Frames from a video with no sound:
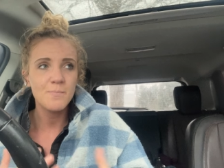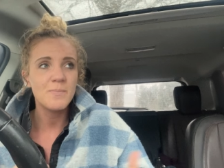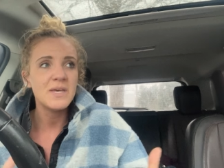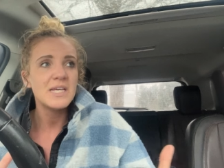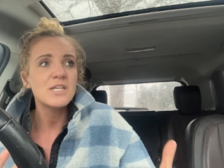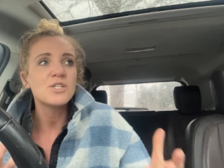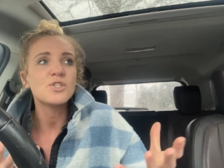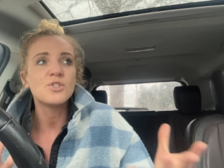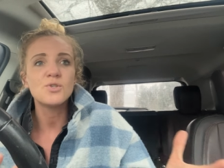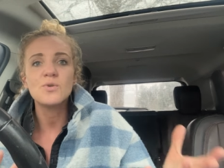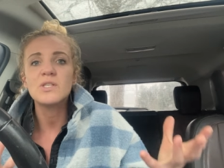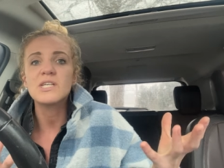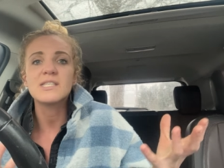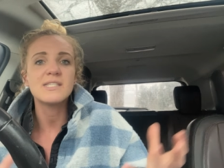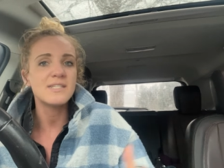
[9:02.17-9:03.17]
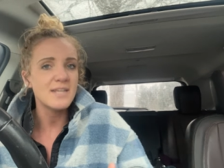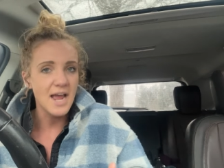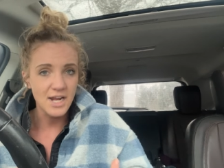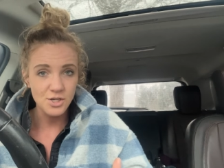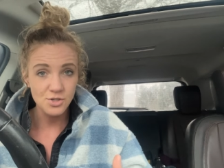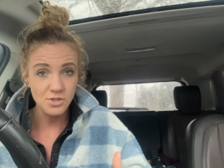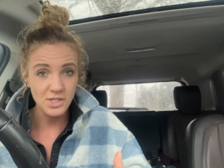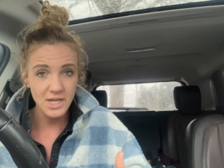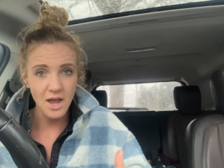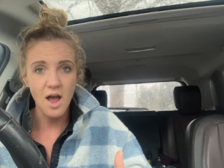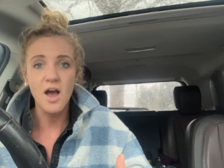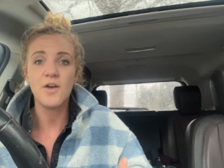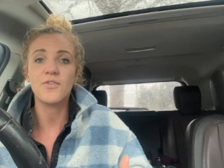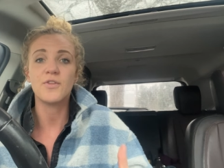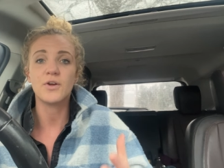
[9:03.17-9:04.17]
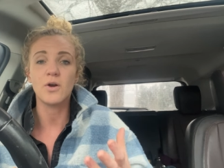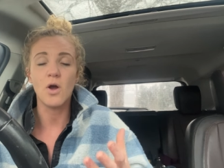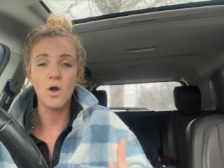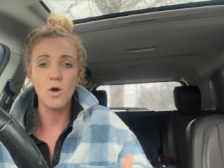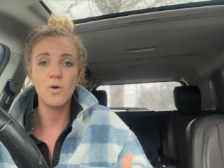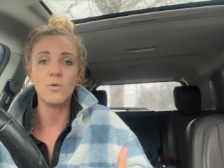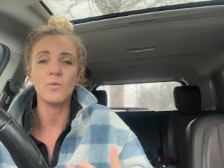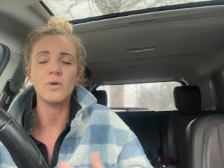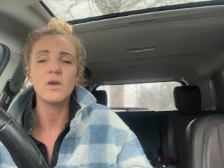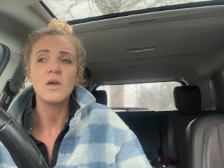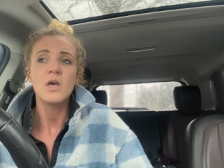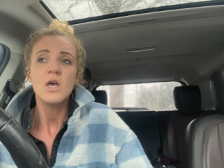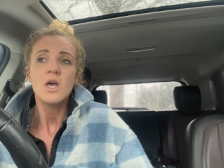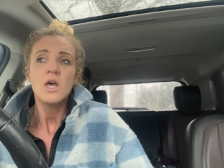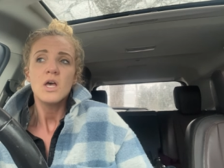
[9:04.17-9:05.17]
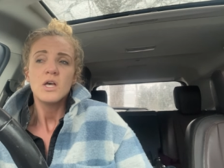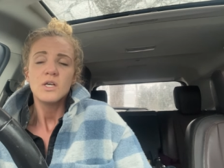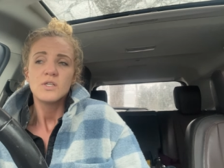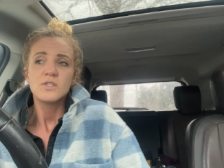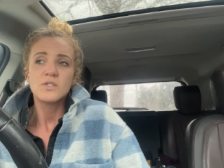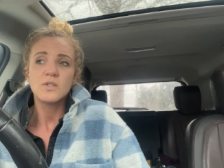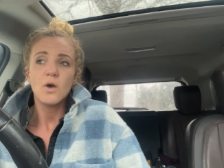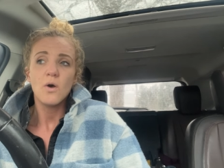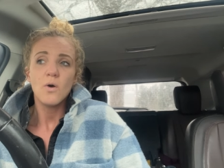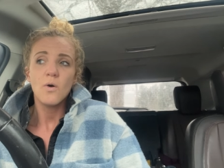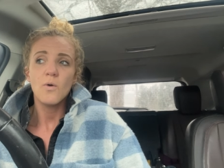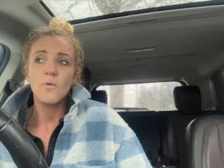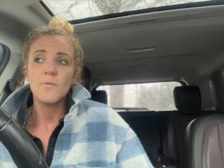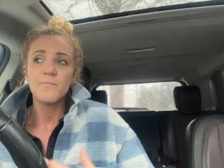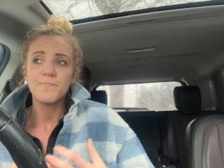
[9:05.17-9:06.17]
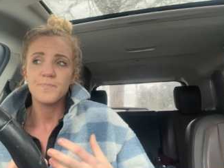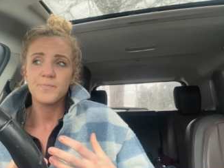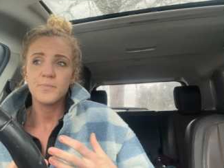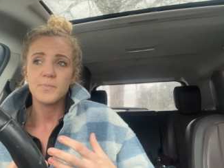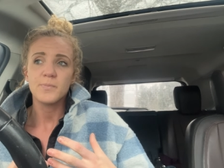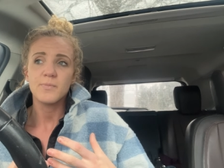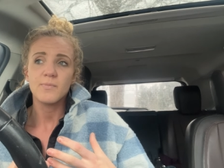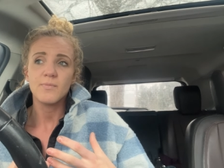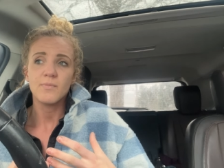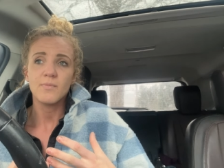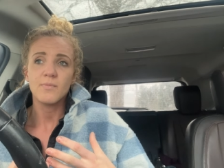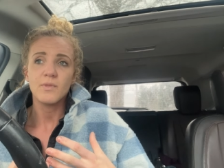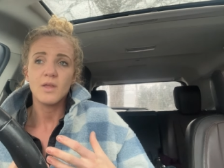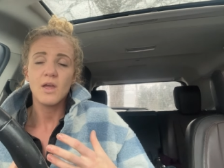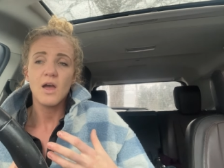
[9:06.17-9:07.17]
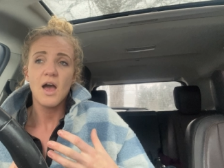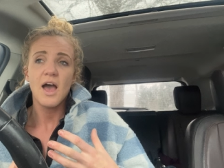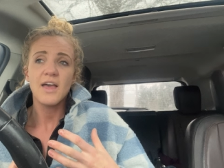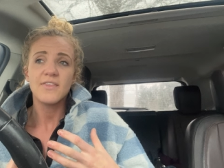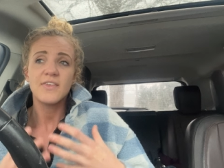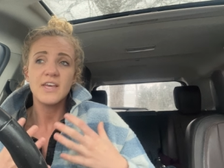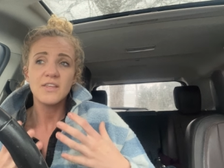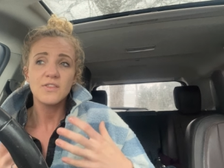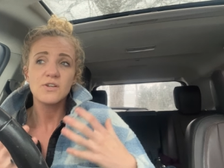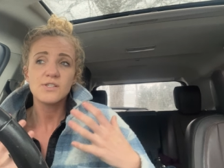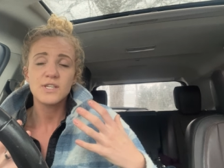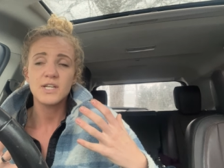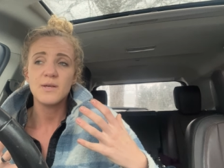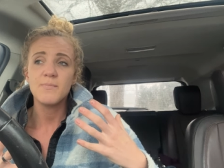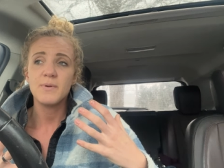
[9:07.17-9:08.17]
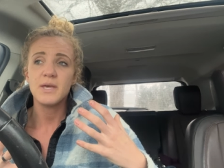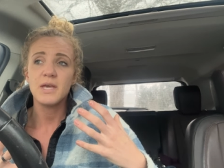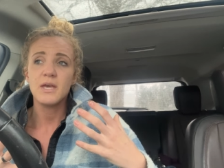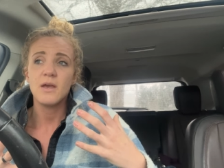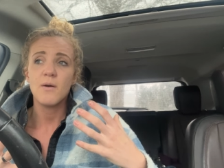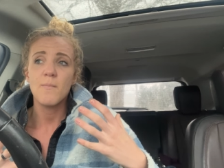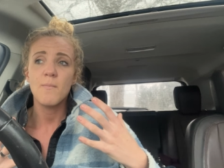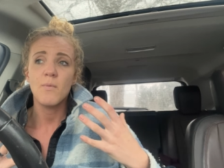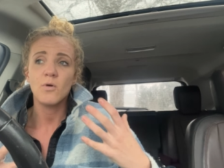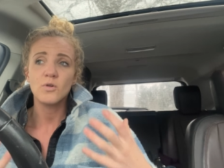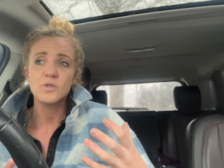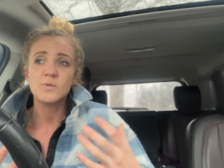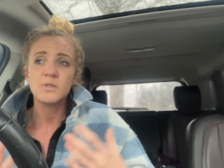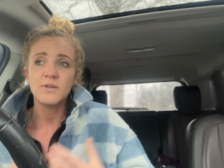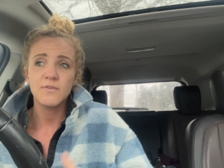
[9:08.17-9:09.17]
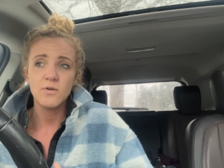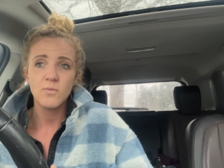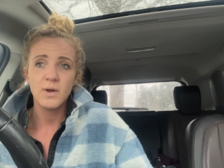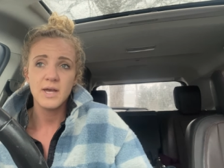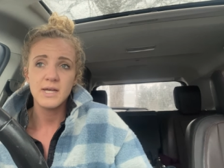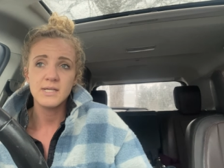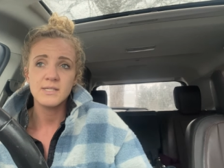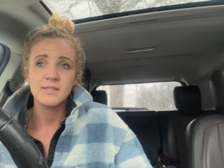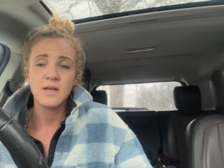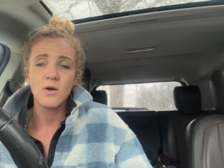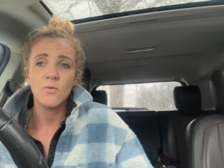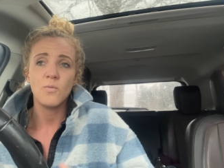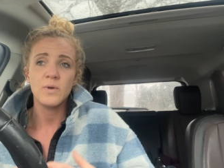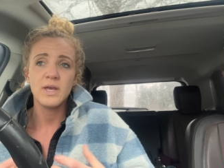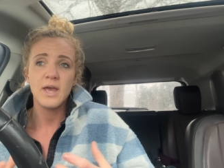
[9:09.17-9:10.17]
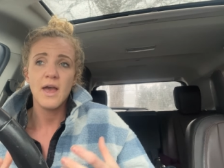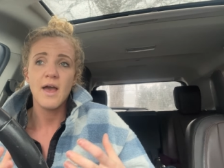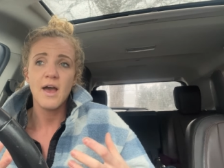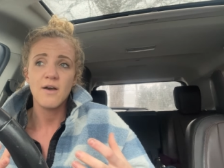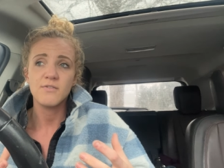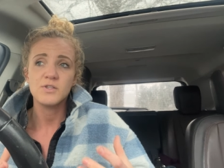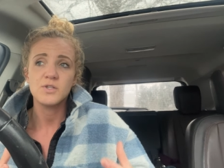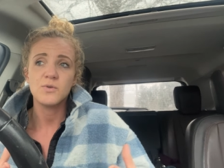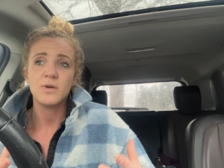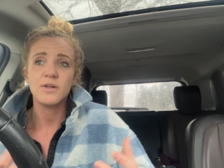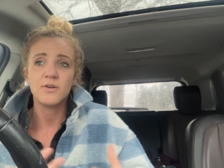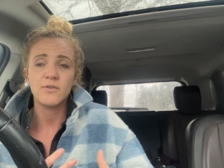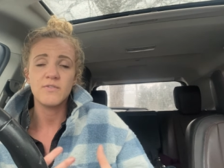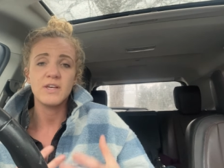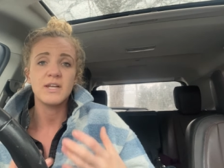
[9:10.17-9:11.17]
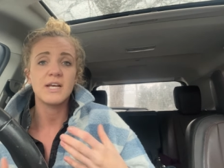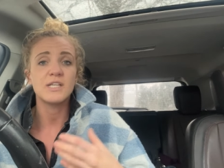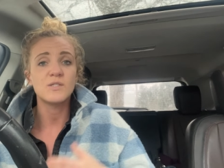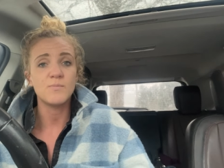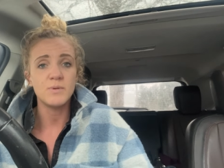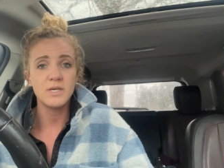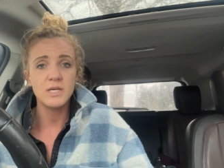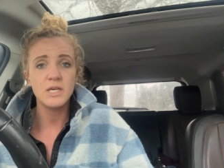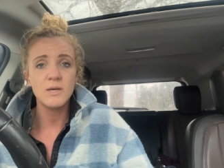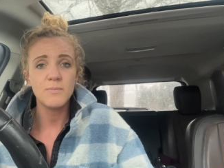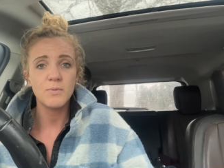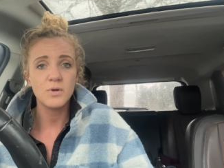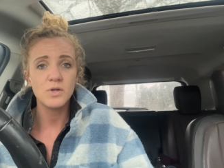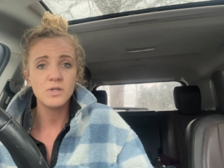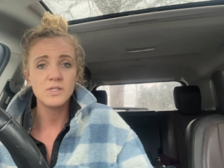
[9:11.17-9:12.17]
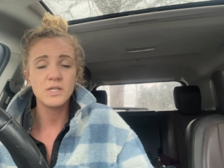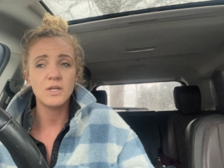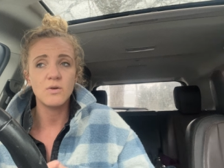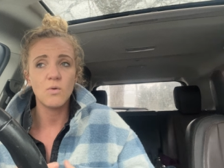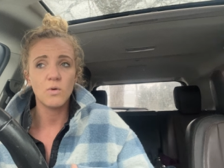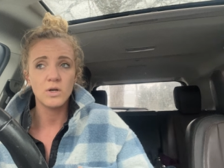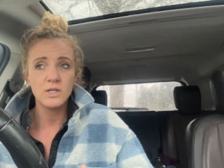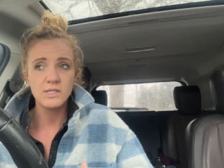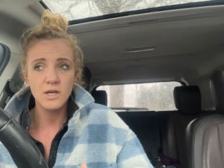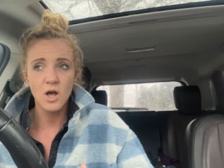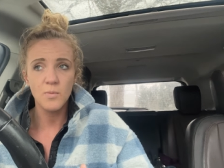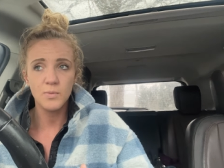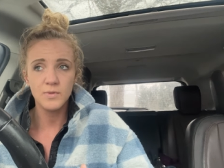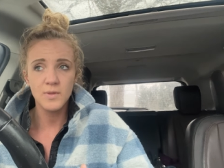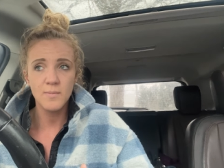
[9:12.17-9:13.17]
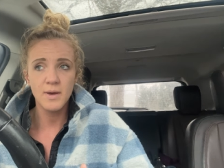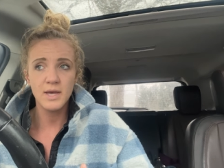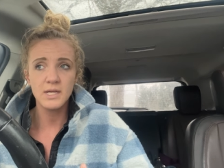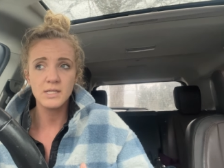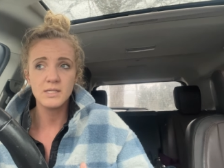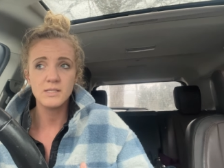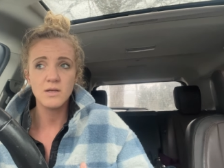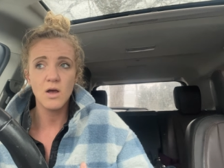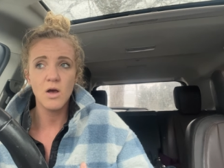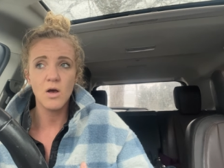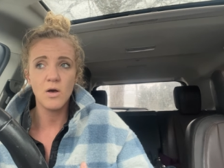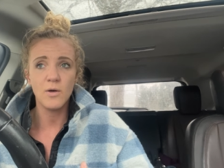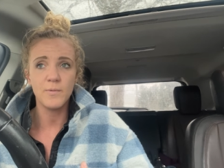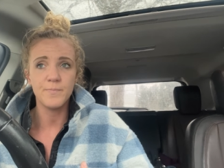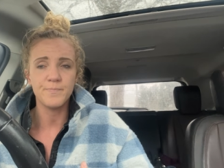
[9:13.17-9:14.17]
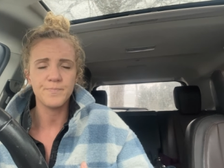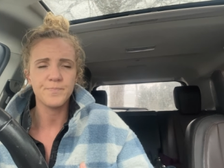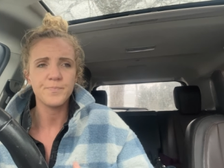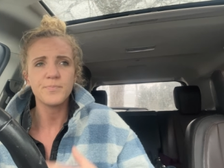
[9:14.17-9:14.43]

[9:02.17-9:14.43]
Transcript: bees do this naturally on their own. So I think there's going to be multiple different ways that we have to intervene as beekeepers in order to help with the mites. Um,